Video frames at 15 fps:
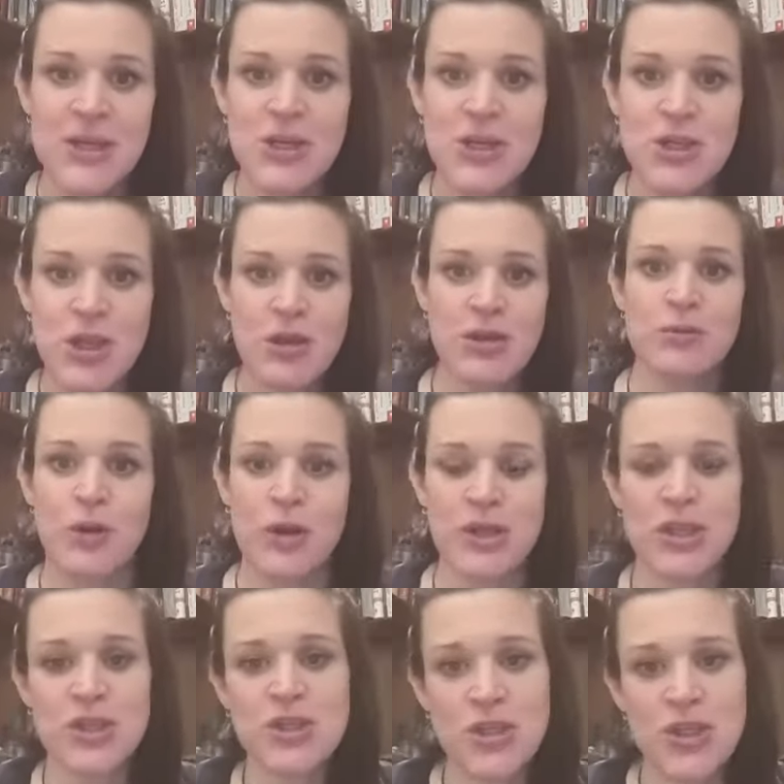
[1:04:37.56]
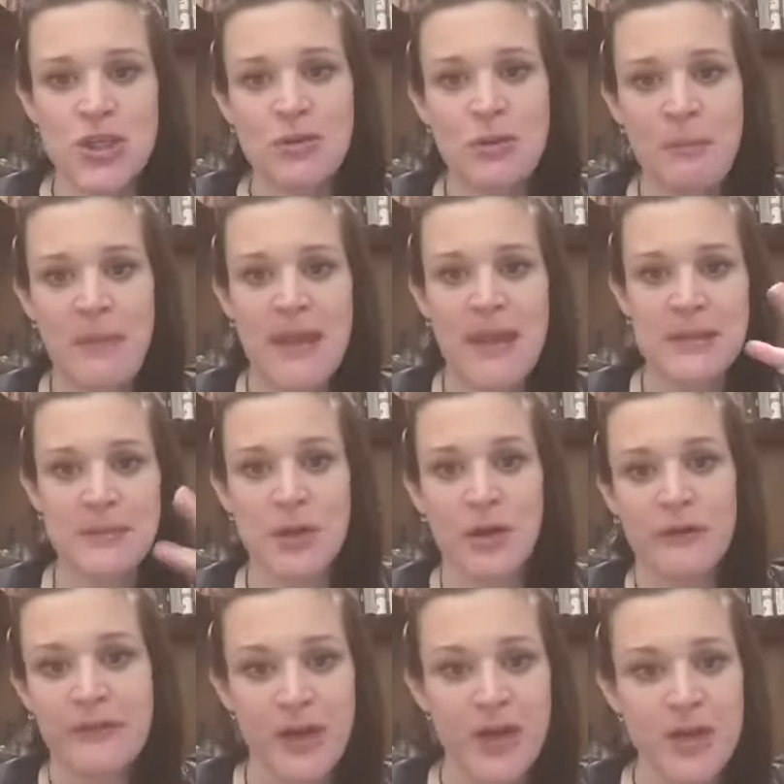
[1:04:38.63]
Show them what you can do, make them an
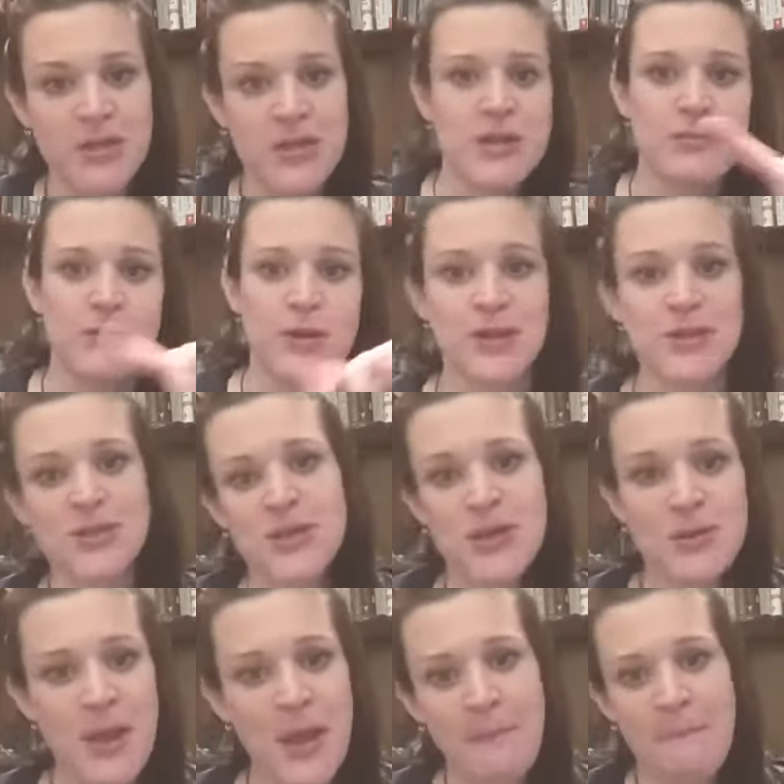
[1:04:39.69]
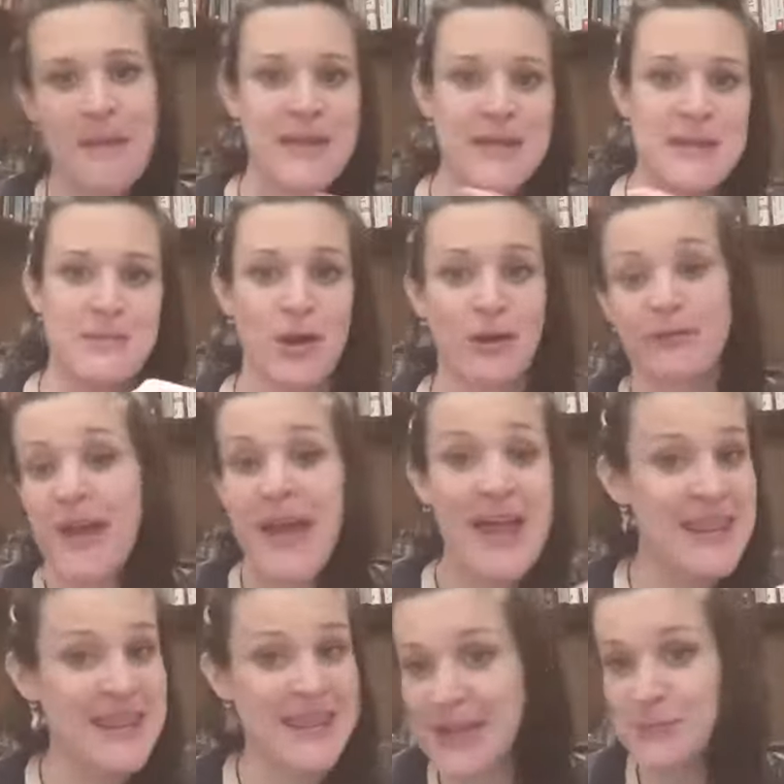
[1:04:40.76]
offer. Show them what you can do, make them an offer.
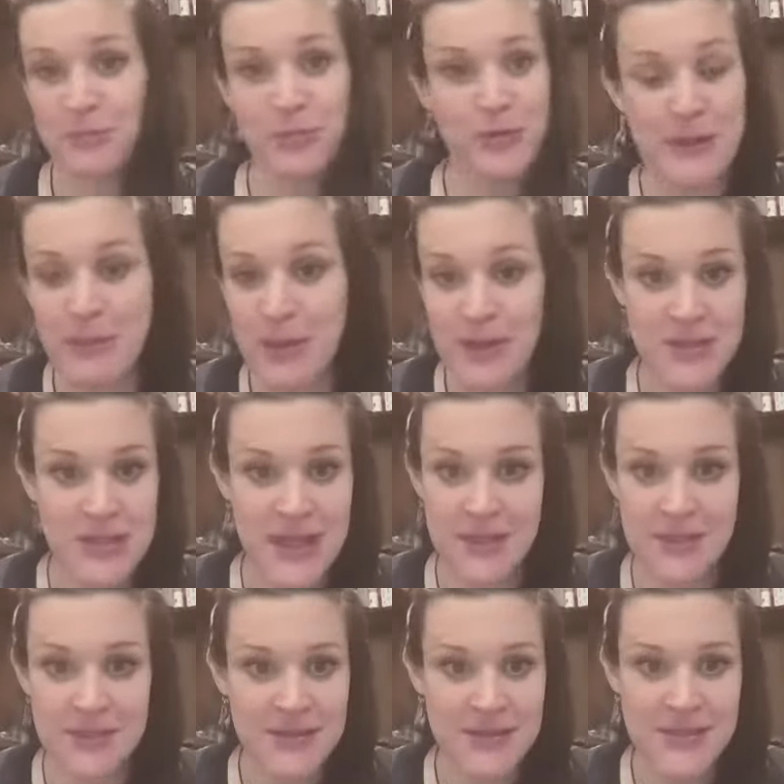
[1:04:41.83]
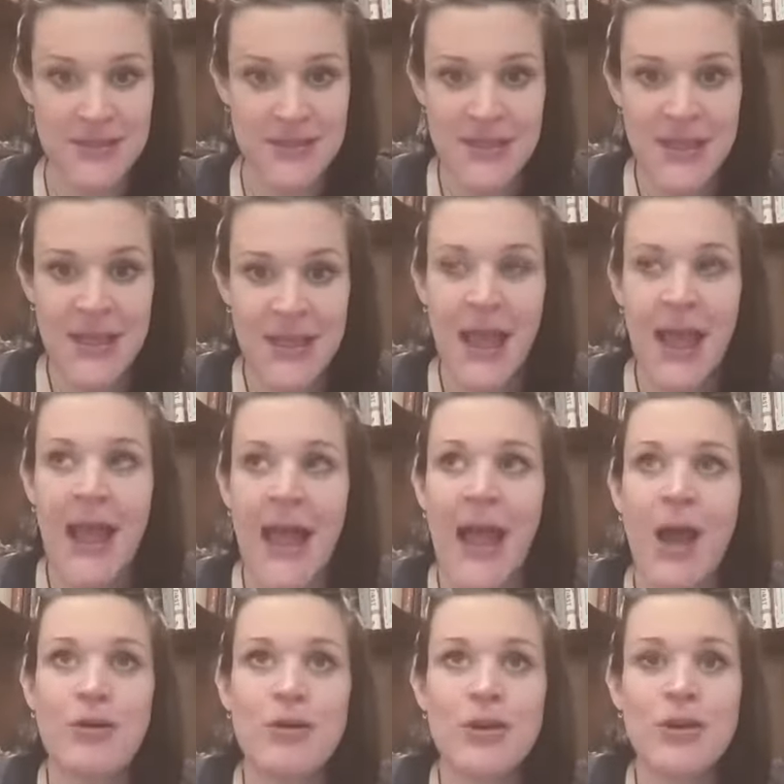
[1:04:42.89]
That's pretty much it.
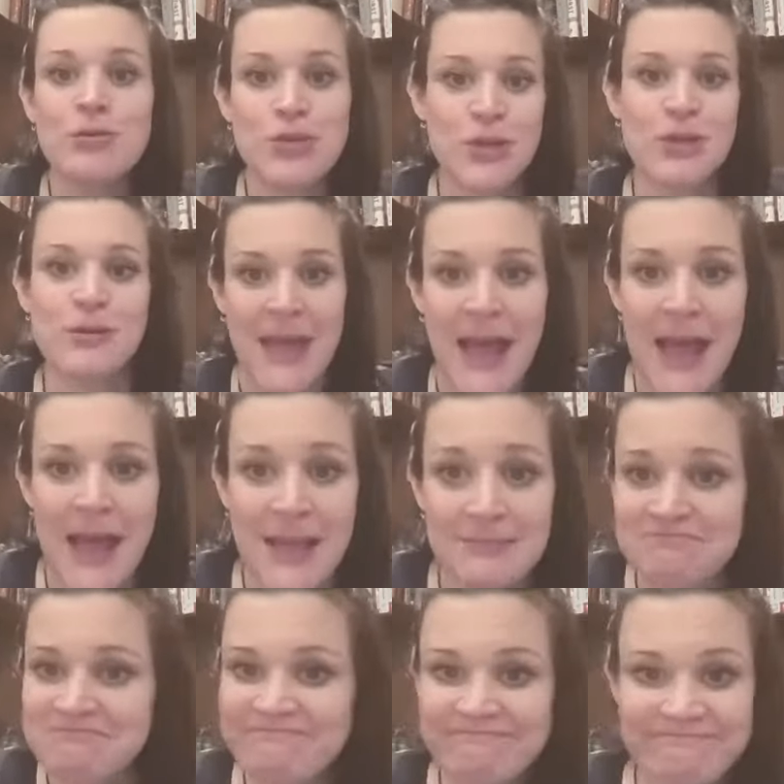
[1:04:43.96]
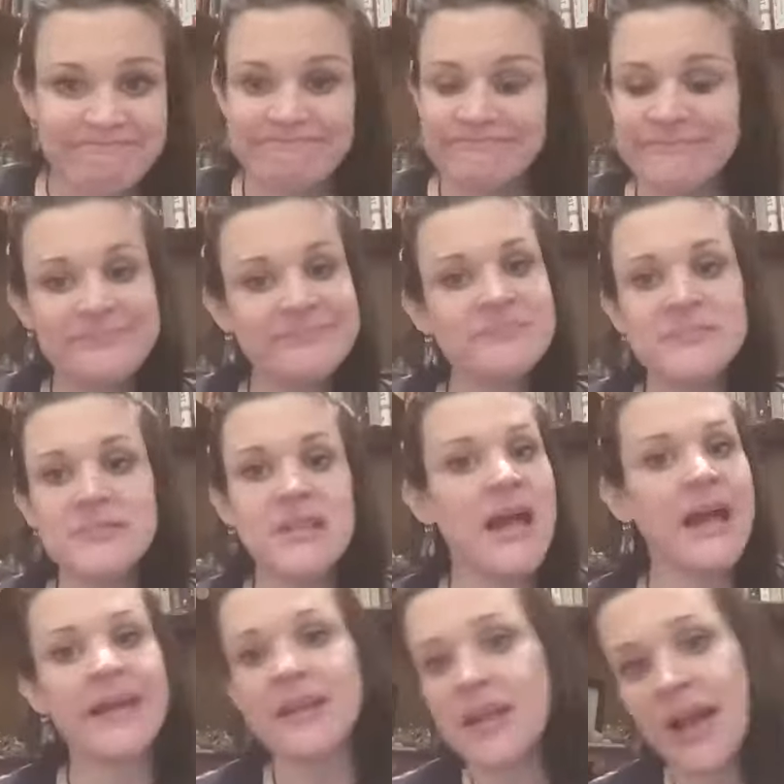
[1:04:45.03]
How you do that,
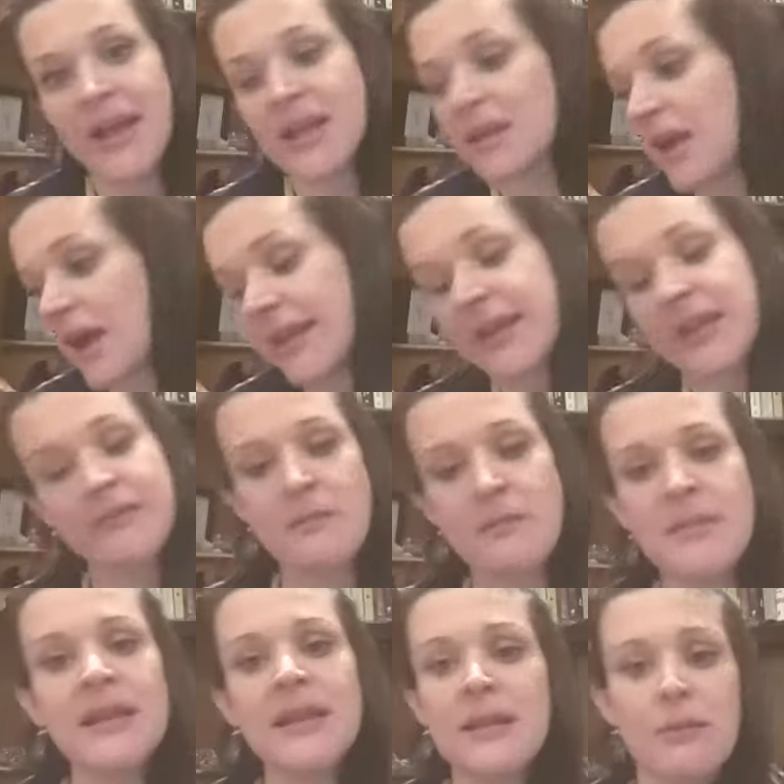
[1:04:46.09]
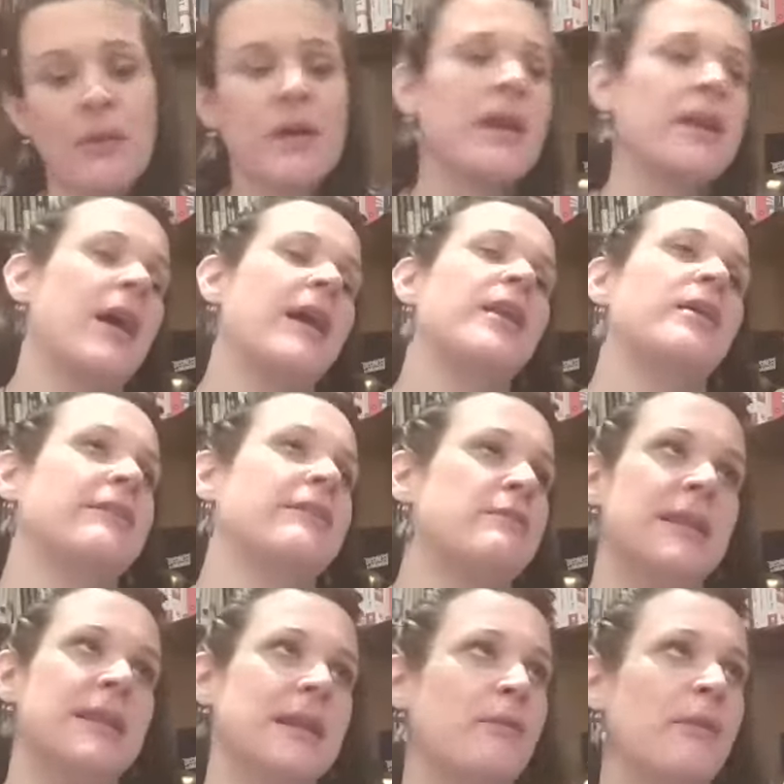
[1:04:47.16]
like I give a million, and I don't give a
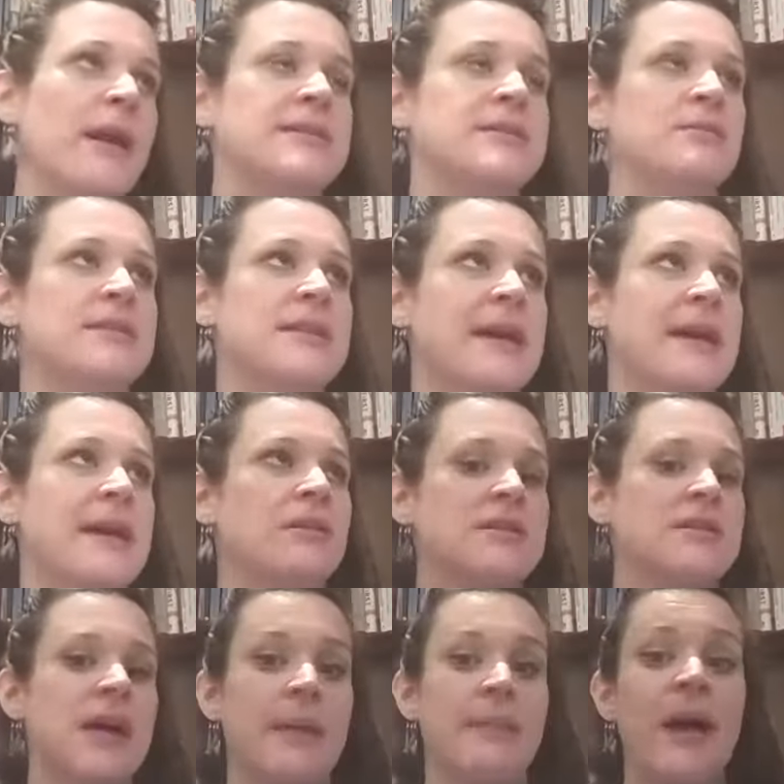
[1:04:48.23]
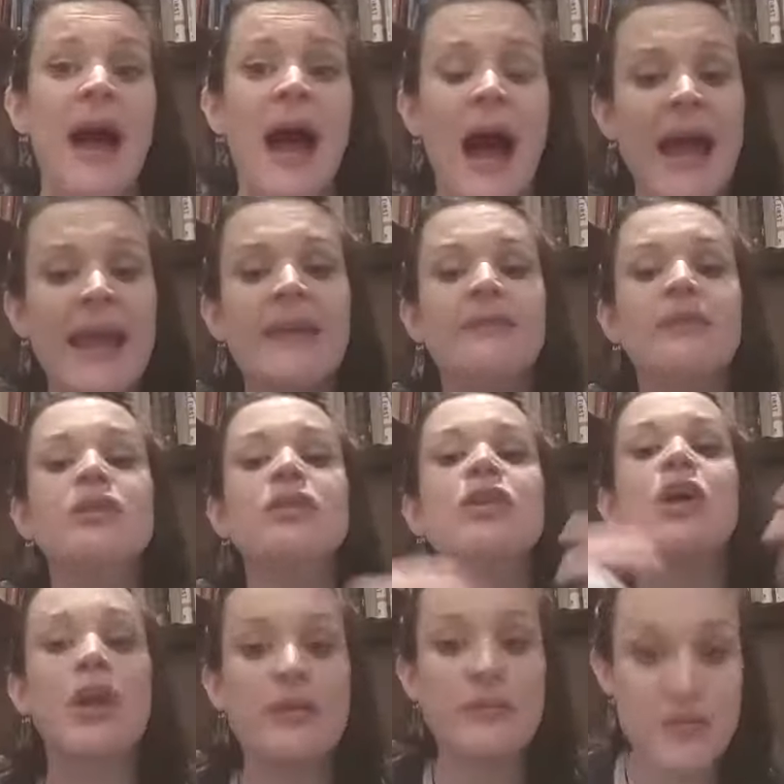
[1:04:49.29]
million ways, it would take a long time. I give a
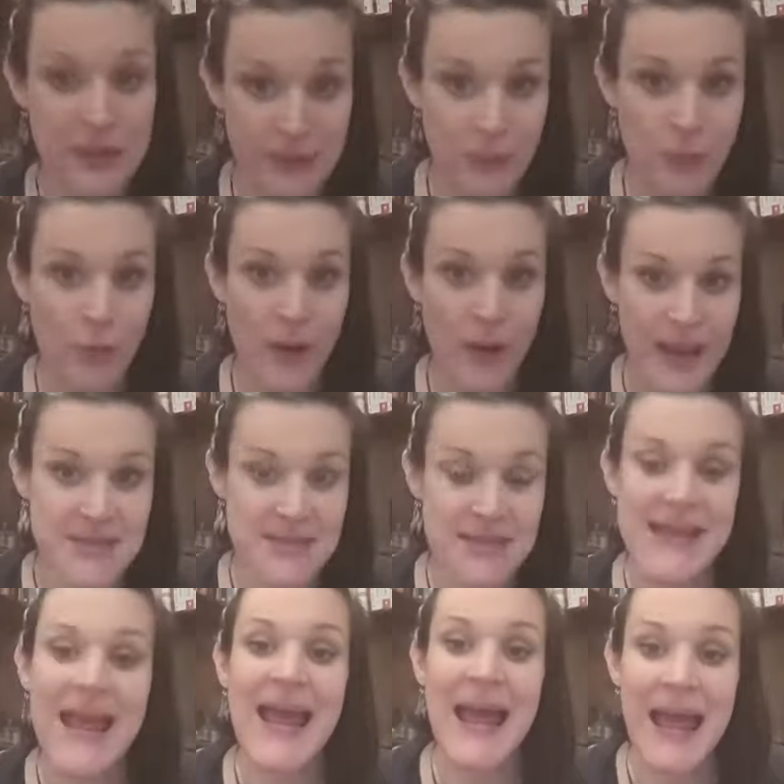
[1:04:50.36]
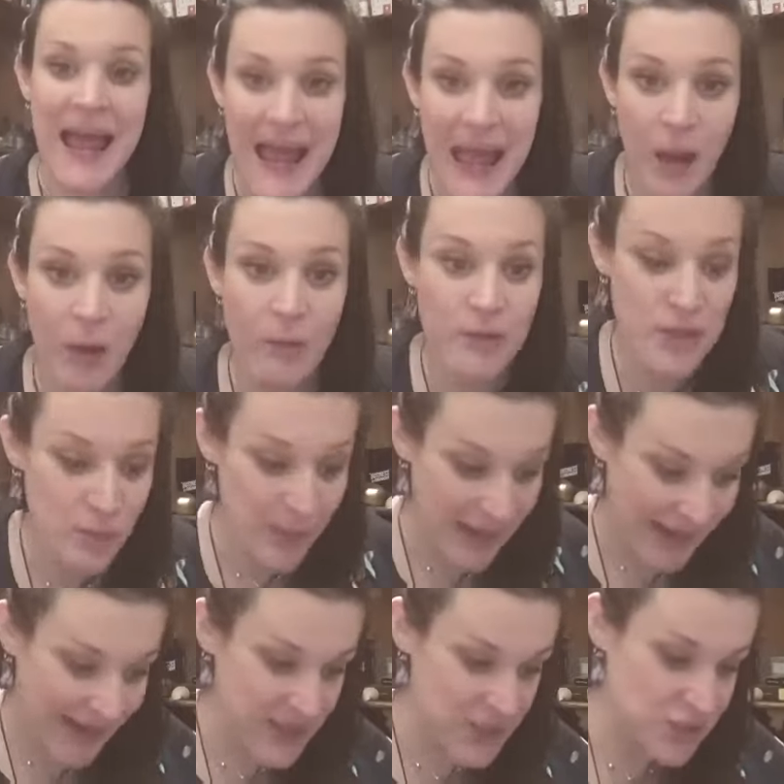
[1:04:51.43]
lot of different ways in how you
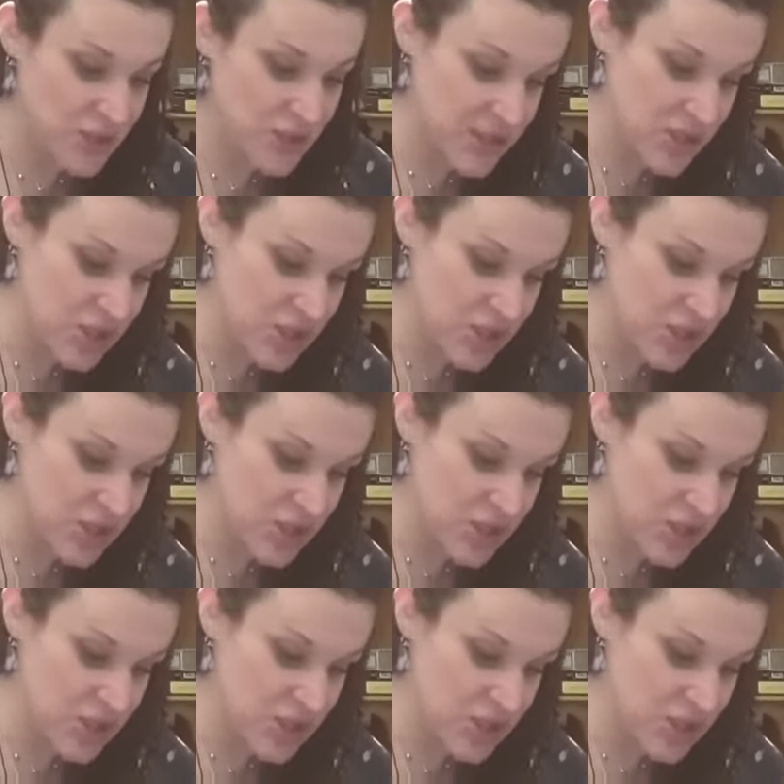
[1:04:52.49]
actually